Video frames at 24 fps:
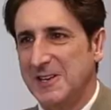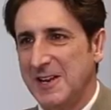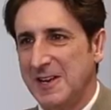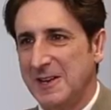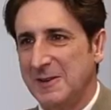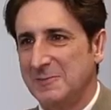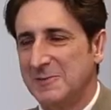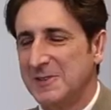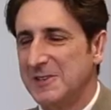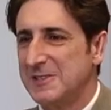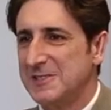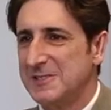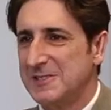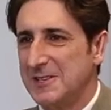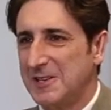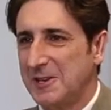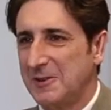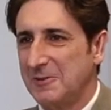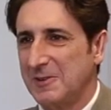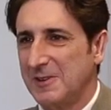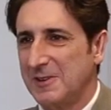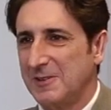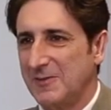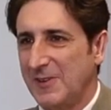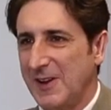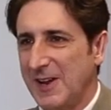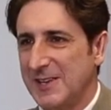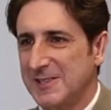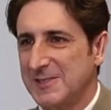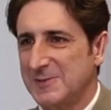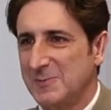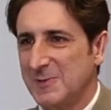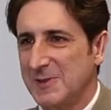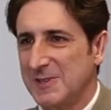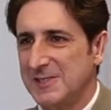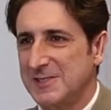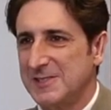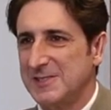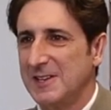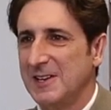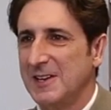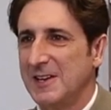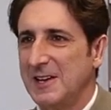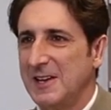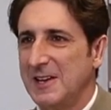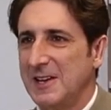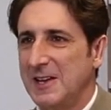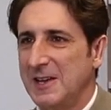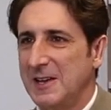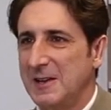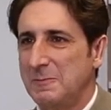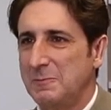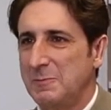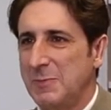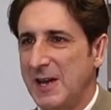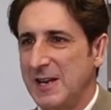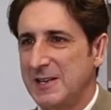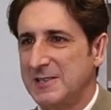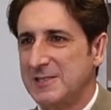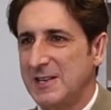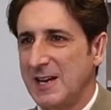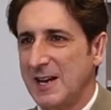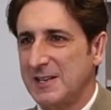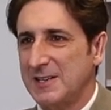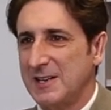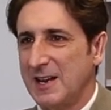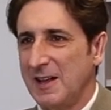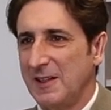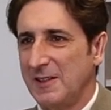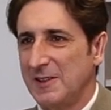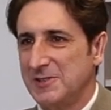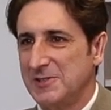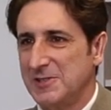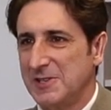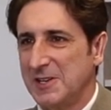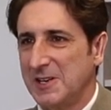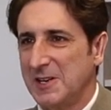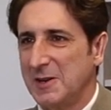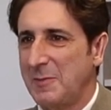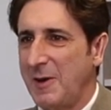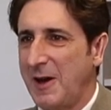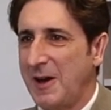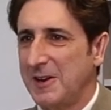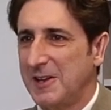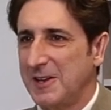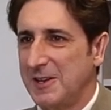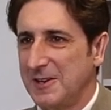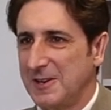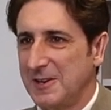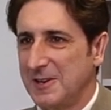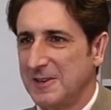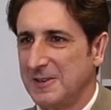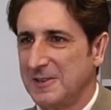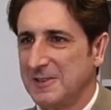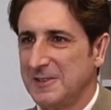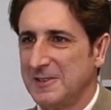named secret advancements in PET technology in about a year.